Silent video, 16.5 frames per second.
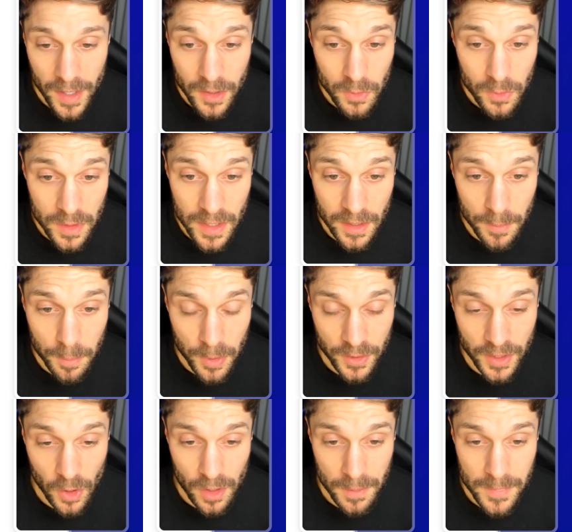you need a
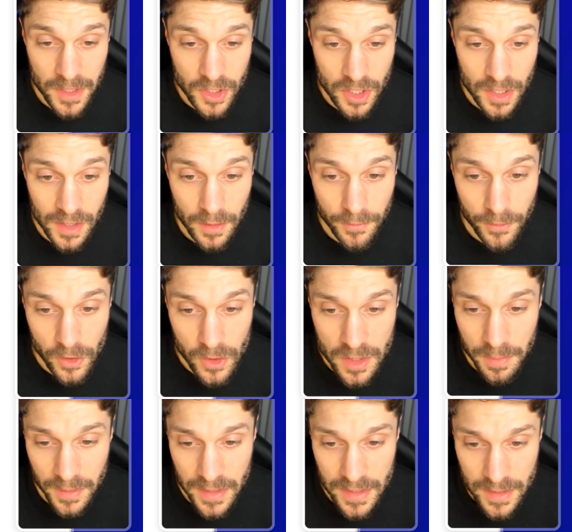birthday automation in the
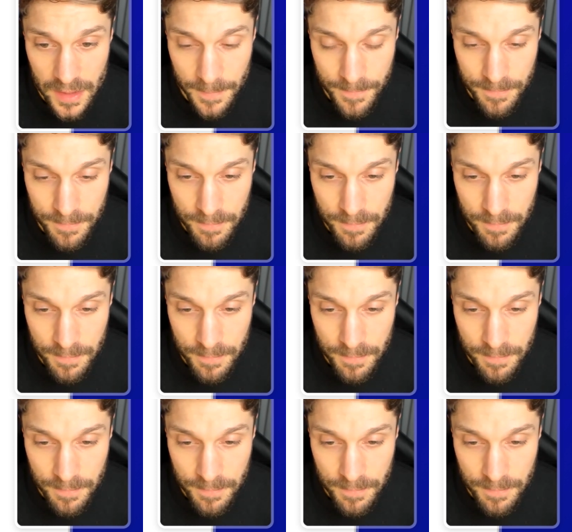first place.